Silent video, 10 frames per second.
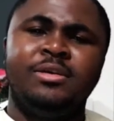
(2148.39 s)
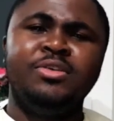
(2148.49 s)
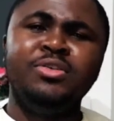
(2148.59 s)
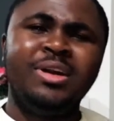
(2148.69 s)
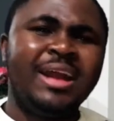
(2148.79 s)

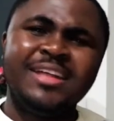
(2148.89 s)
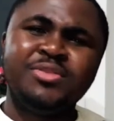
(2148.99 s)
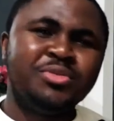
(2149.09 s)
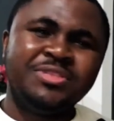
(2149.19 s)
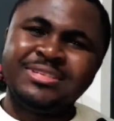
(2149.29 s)
your light
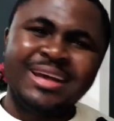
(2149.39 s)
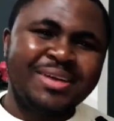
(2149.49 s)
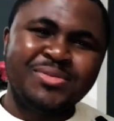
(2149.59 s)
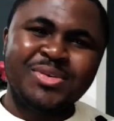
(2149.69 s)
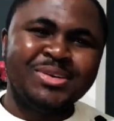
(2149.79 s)
will shine
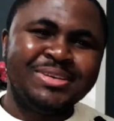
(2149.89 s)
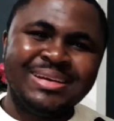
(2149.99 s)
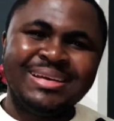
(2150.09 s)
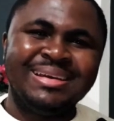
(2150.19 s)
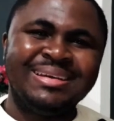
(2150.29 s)
one
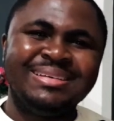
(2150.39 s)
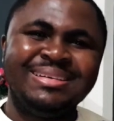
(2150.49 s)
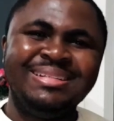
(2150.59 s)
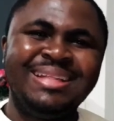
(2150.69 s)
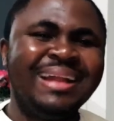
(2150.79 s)
day.
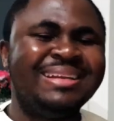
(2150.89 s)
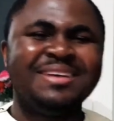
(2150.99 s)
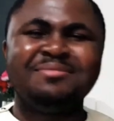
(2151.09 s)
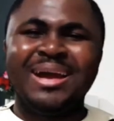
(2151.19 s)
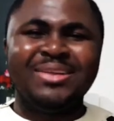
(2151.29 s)
That day
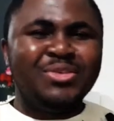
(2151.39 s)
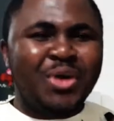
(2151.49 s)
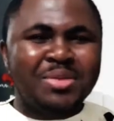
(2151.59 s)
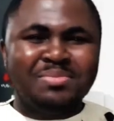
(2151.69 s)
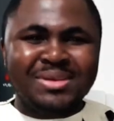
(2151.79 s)
might
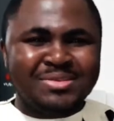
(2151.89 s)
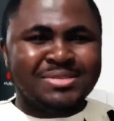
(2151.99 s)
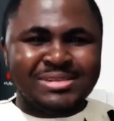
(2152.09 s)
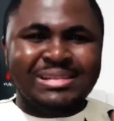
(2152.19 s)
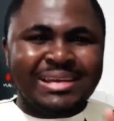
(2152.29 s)
not be
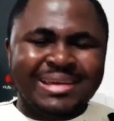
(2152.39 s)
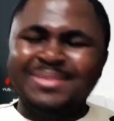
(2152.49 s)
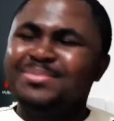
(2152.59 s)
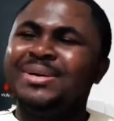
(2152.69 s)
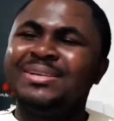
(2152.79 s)
today,
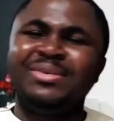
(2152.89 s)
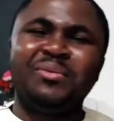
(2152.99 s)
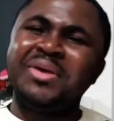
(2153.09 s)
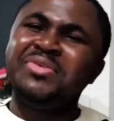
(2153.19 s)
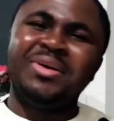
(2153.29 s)
but
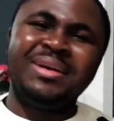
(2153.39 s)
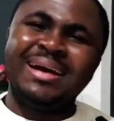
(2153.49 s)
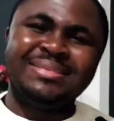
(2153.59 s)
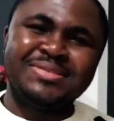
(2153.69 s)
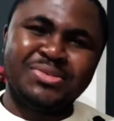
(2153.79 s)
when your light
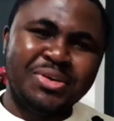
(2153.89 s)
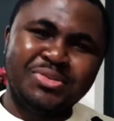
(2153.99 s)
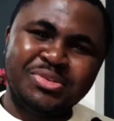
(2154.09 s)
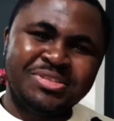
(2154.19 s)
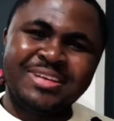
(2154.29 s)
is going to
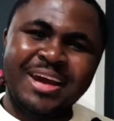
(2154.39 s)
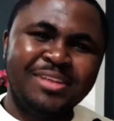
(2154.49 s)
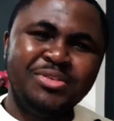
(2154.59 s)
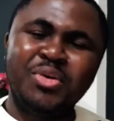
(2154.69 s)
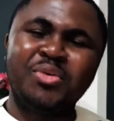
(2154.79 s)
shine,
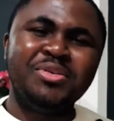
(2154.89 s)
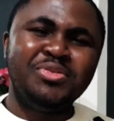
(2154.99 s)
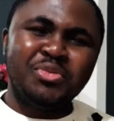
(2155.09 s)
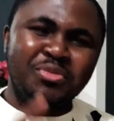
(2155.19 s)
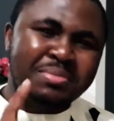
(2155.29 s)
you're going to
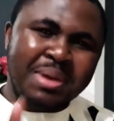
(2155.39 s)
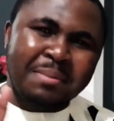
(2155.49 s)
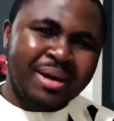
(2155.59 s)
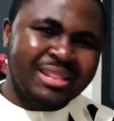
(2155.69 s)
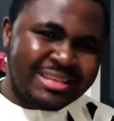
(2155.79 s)

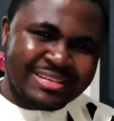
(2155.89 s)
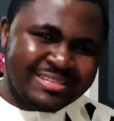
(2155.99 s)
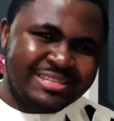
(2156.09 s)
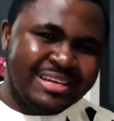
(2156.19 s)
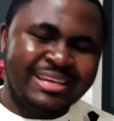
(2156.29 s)
remember this
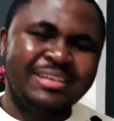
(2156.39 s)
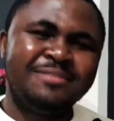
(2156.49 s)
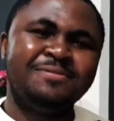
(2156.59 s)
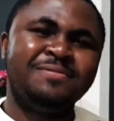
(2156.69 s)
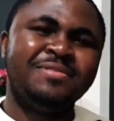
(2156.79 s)
day,
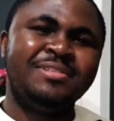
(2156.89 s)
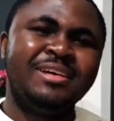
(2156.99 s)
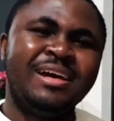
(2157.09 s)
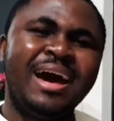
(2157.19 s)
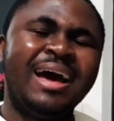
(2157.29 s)

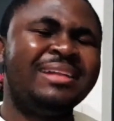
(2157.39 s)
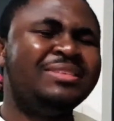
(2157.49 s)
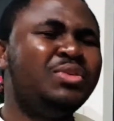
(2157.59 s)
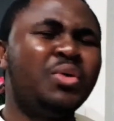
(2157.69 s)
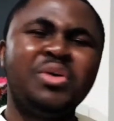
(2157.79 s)
and
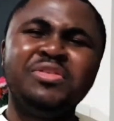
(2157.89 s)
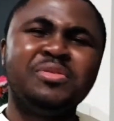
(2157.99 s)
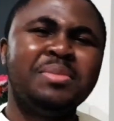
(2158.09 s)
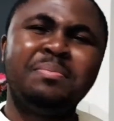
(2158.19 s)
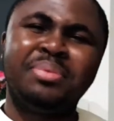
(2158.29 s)
you're going to
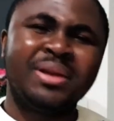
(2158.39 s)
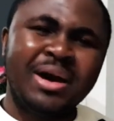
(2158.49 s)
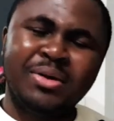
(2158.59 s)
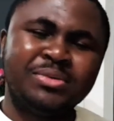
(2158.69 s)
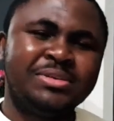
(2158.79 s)
be
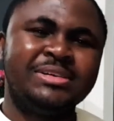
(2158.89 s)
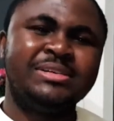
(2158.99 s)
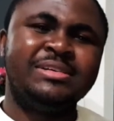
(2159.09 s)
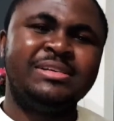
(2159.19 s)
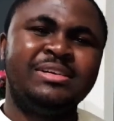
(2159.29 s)
proud
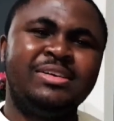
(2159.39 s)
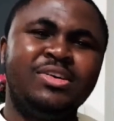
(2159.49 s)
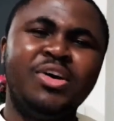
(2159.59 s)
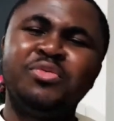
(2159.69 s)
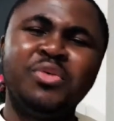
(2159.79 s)

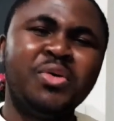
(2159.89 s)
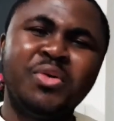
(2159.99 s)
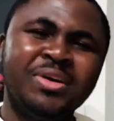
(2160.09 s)
of what God